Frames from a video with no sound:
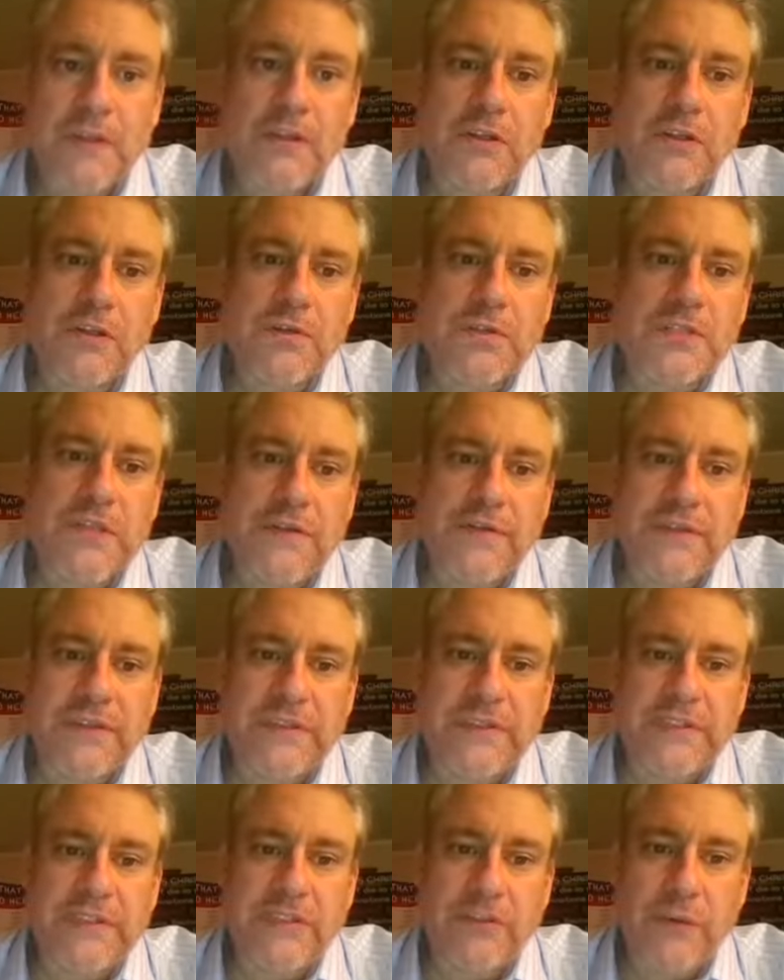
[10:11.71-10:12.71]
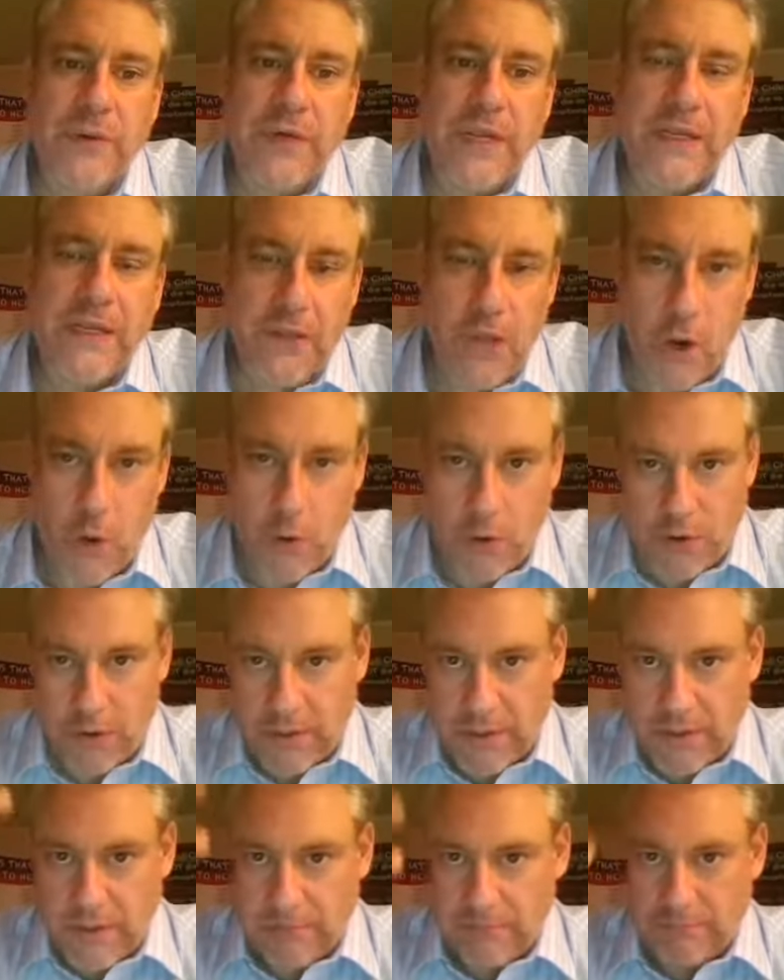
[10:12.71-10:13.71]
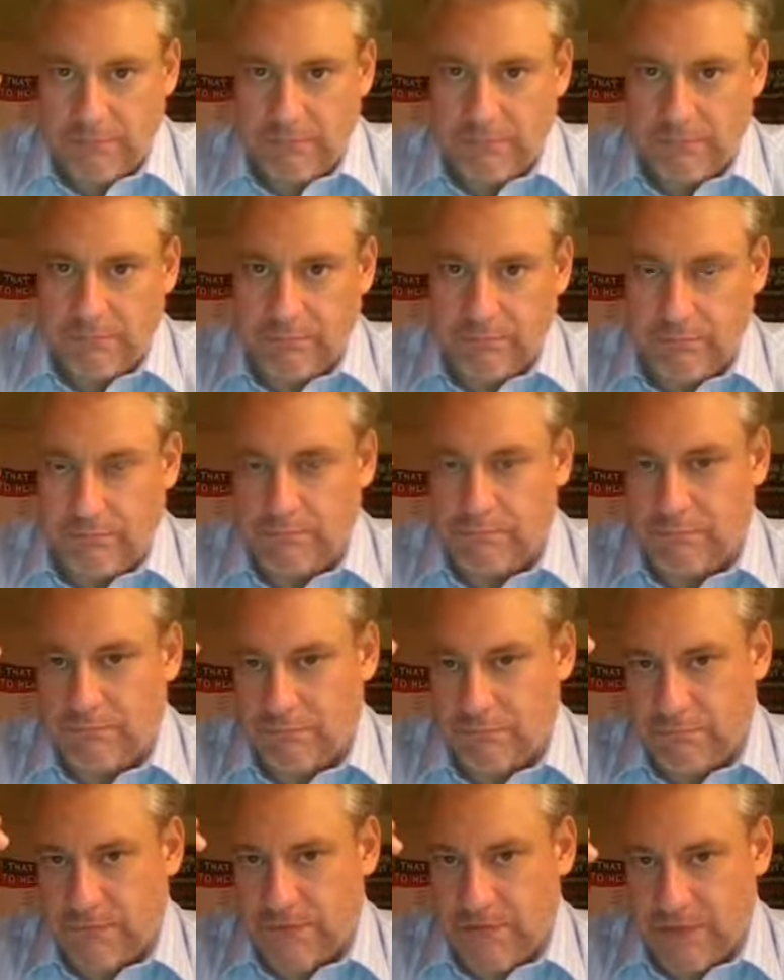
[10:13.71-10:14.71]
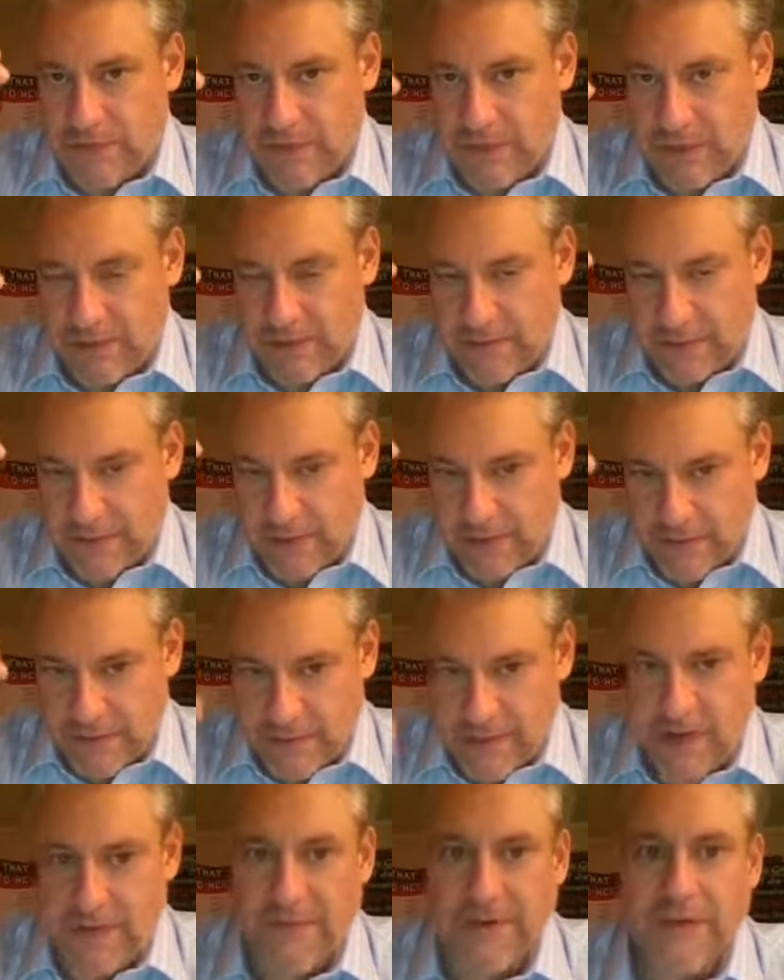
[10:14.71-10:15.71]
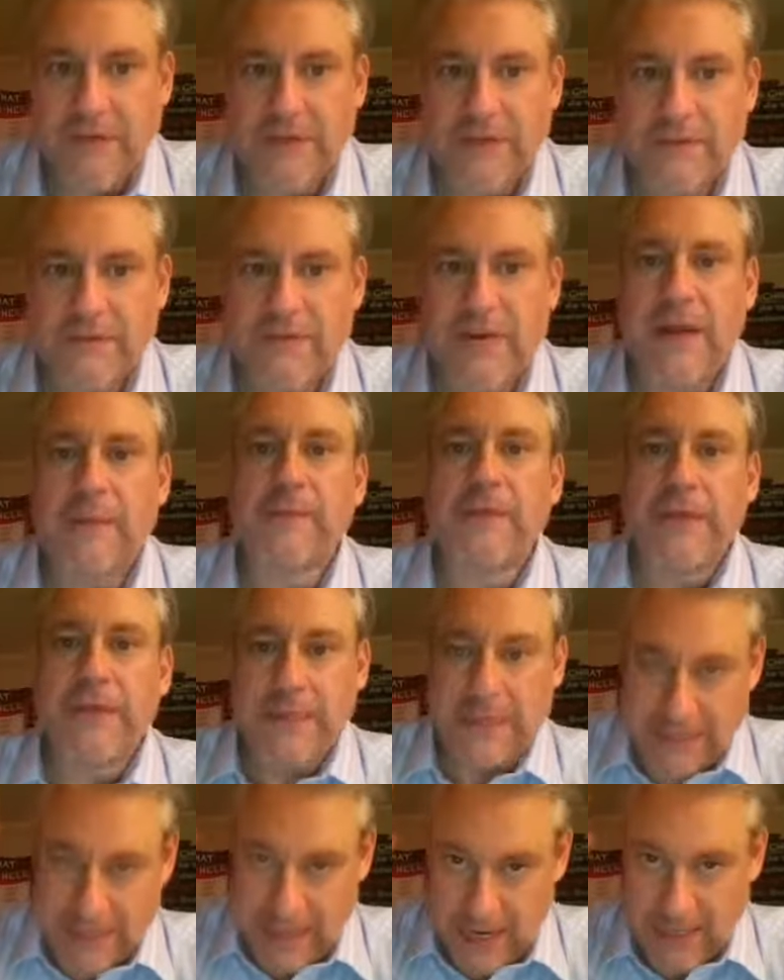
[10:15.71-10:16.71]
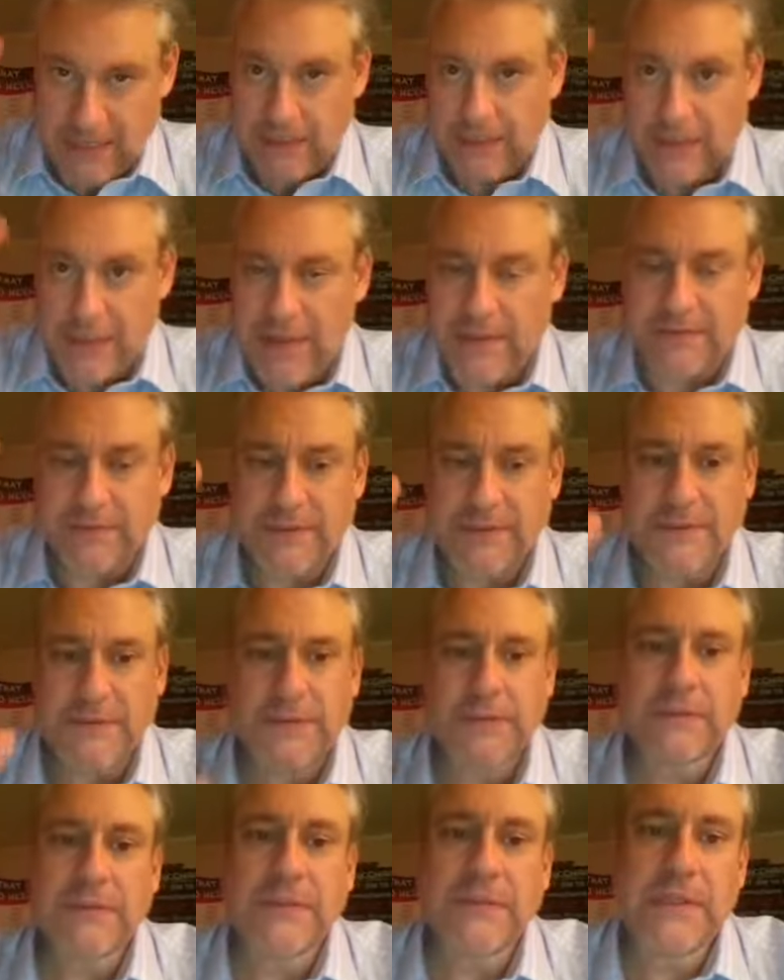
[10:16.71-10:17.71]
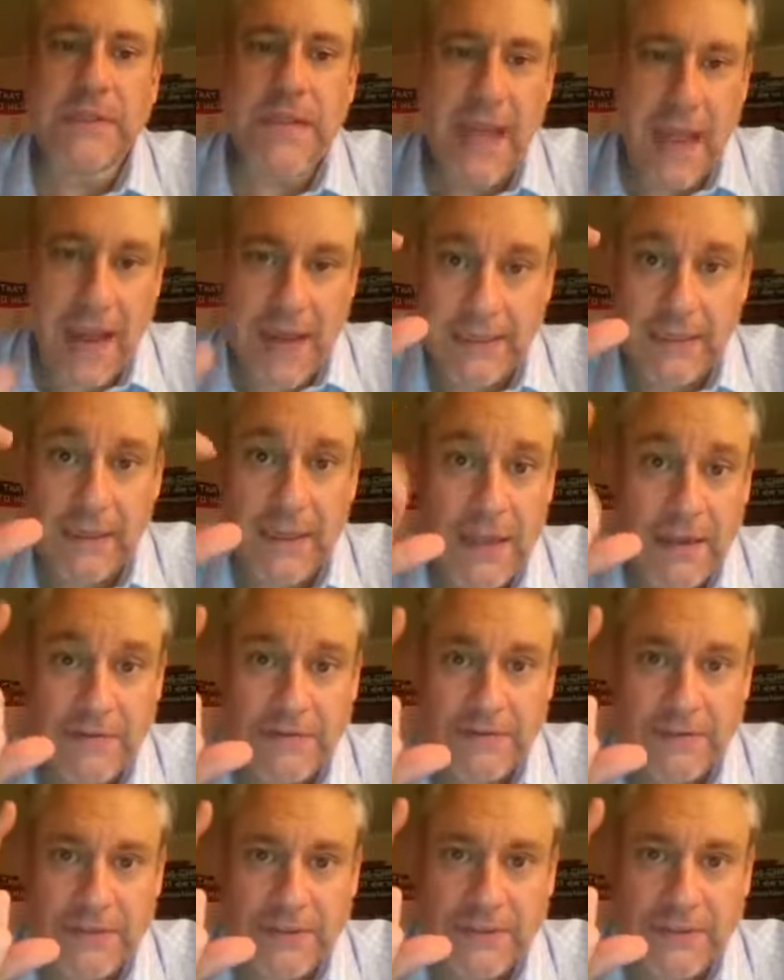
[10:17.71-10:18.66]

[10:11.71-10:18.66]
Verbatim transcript: Luke 17, 20, and Noah and the, the other seven, his family, they lived. The eight lived.